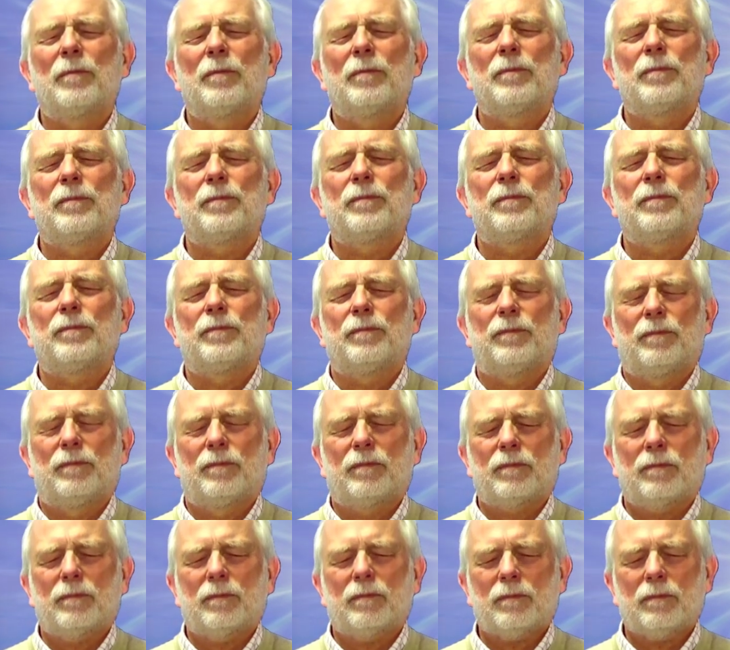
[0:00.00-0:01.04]

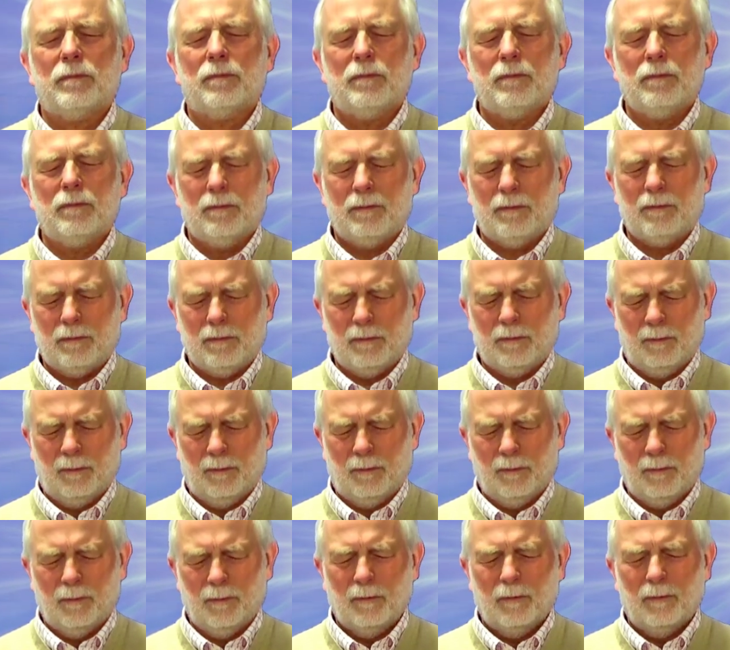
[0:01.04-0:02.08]

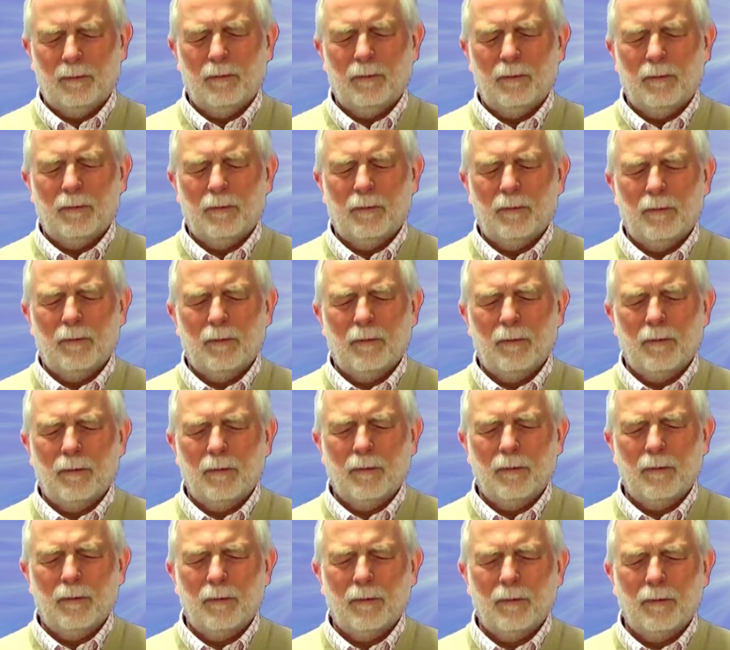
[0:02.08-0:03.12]

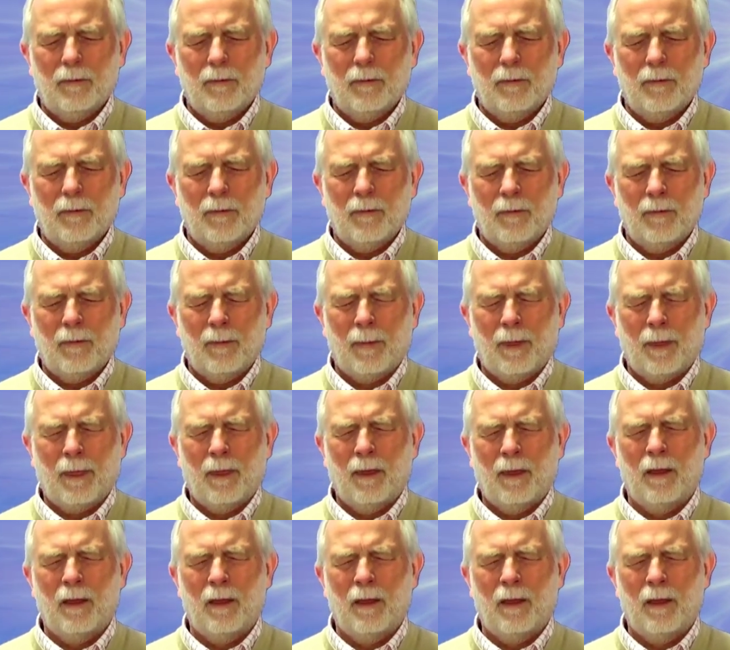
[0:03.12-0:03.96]
[no speech]